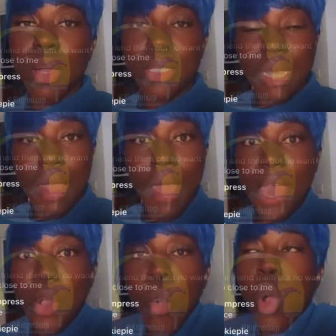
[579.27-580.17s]
to her,
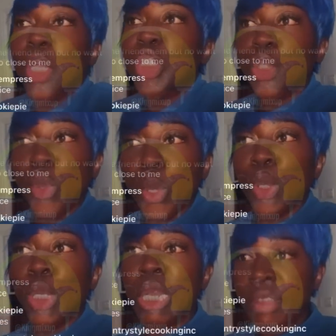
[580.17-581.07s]
say, I don't want you